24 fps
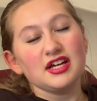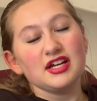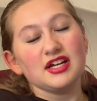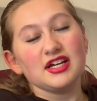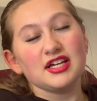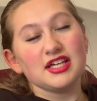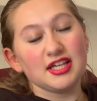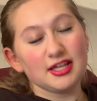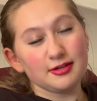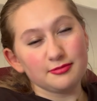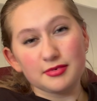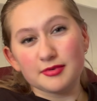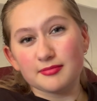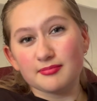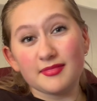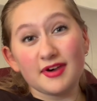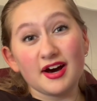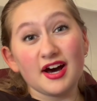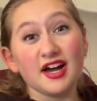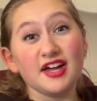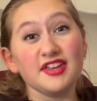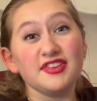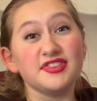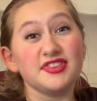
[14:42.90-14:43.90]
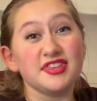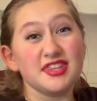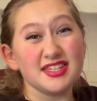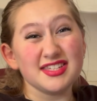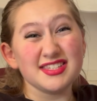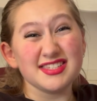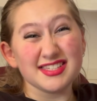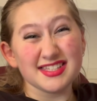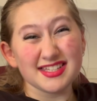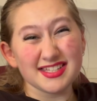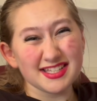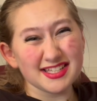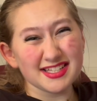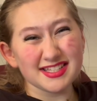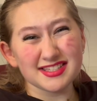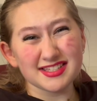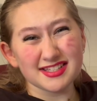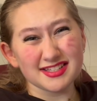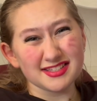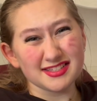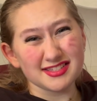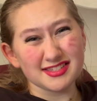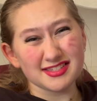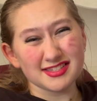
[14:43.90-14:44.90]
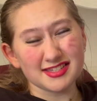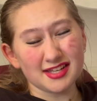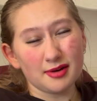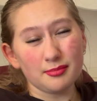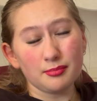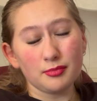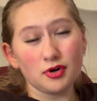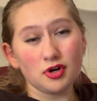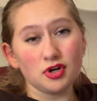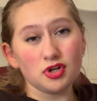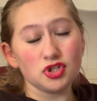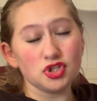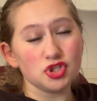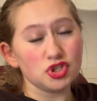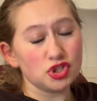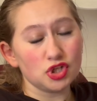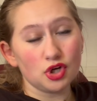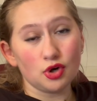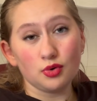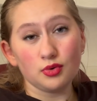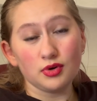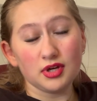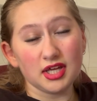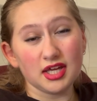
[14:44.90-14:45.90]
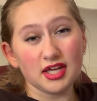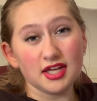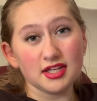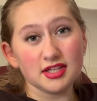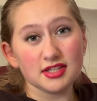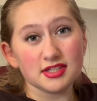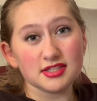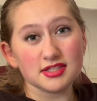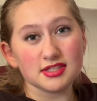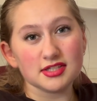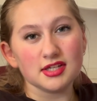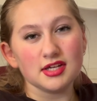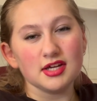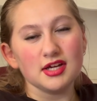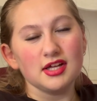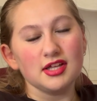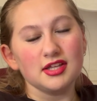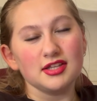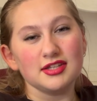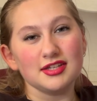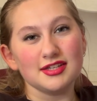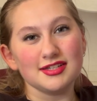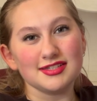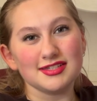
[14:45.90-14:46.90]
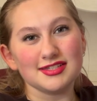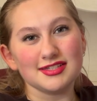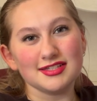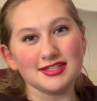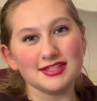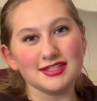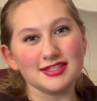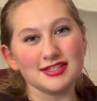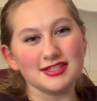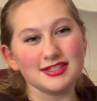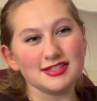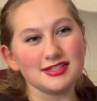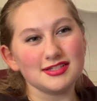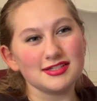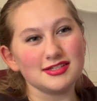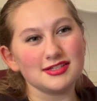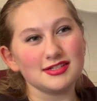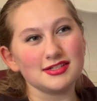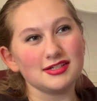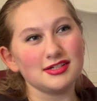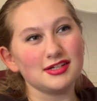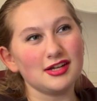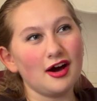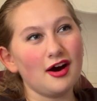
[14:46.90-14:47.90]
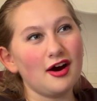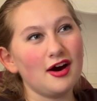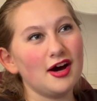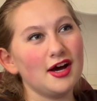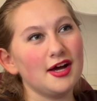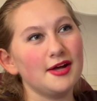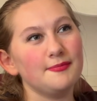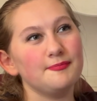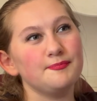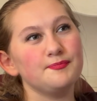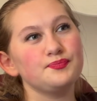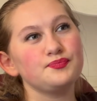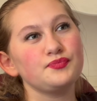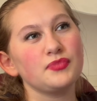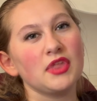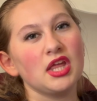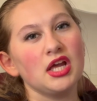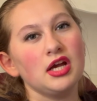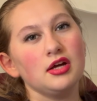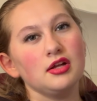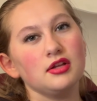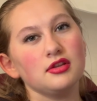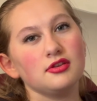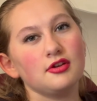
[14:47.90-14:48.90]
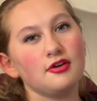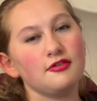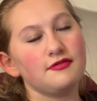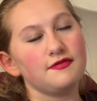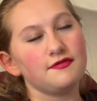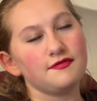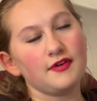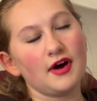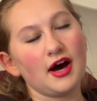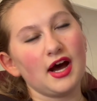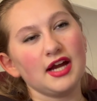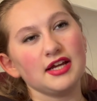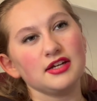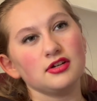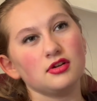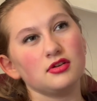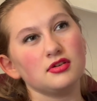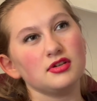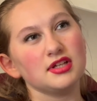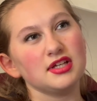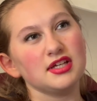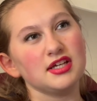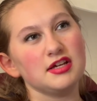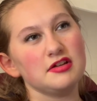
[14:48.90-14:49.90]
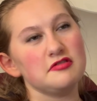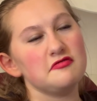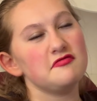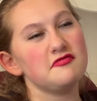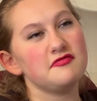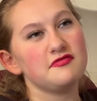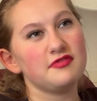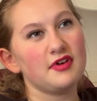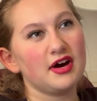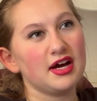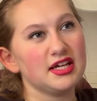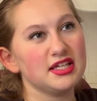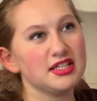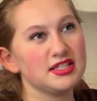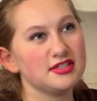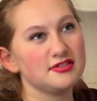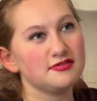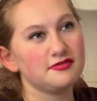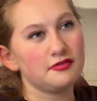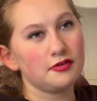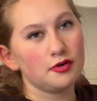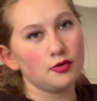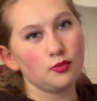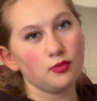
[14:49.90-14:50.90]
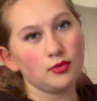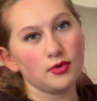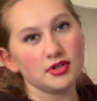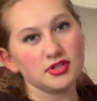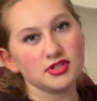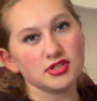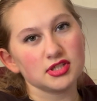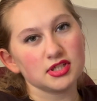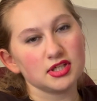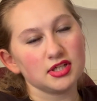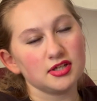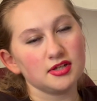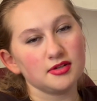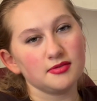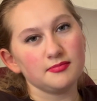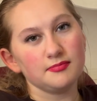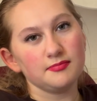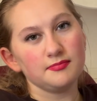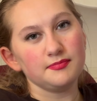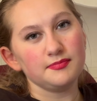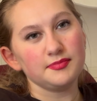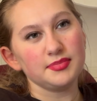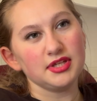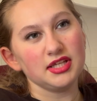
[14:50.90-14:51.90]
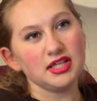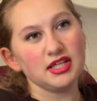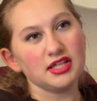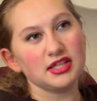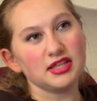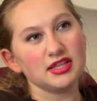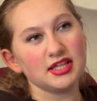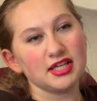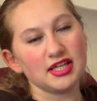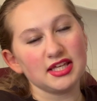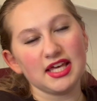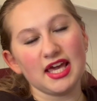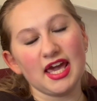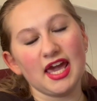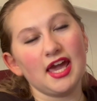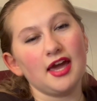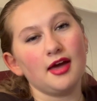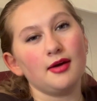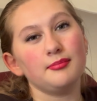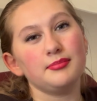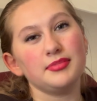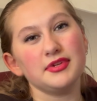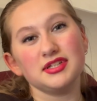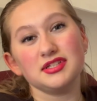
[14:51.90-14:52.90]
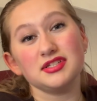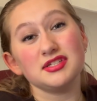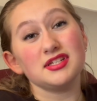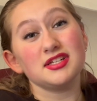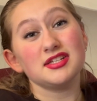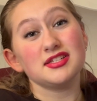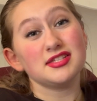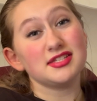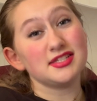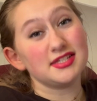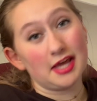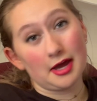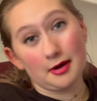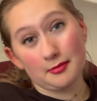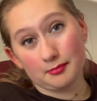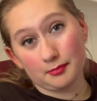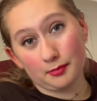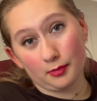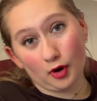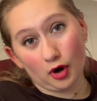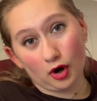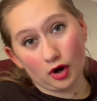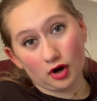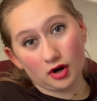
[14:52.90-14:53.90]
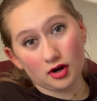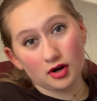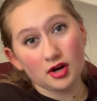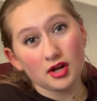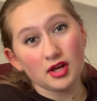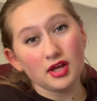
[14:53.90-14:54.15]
Keep in mind, this is a summer showcase. This is not the final invites for what's going to be the camp in December.